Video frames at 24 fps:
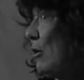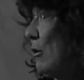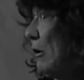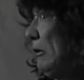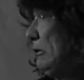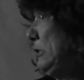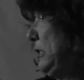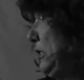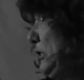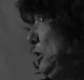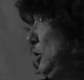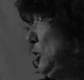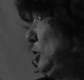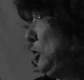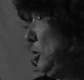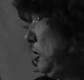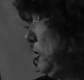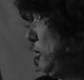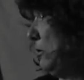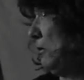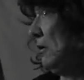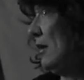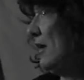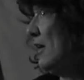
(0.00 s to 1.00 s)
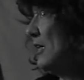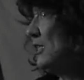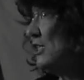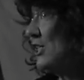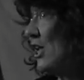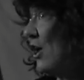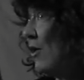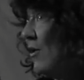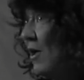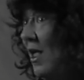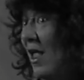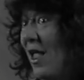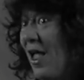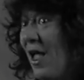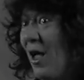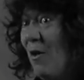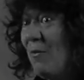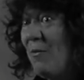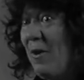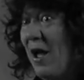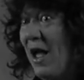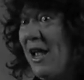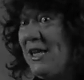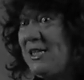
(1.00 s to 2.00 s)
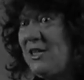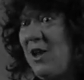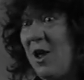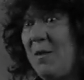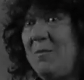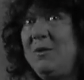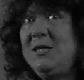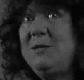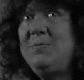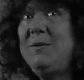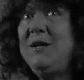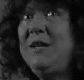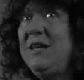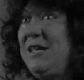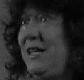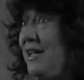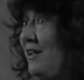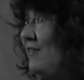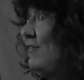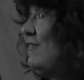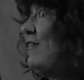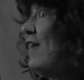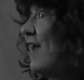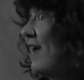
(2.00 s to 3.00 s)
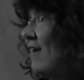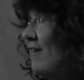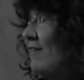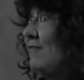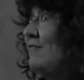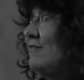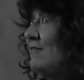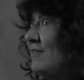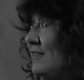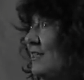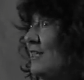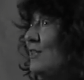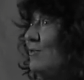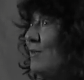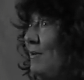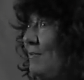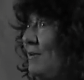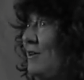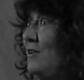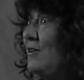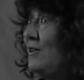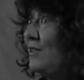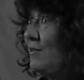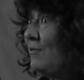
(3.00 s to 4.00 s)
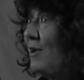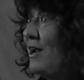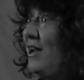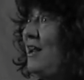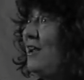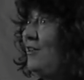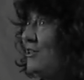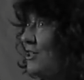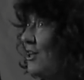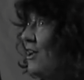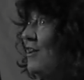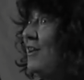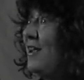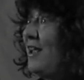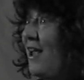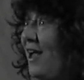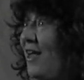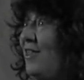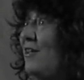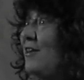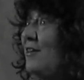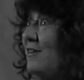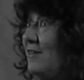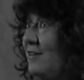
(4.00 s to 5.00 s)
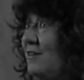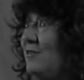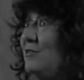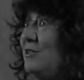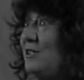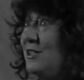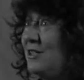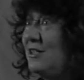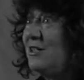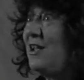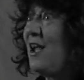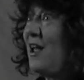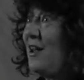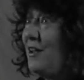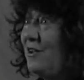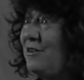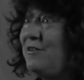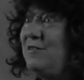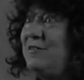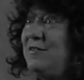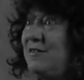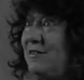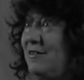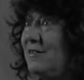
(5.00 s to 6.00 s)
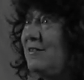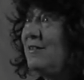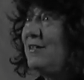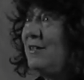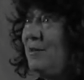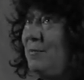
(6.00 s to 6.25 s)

And I said, "Sure." So it's almost been a year now since we've been doing the radio show together, which is kind of cool.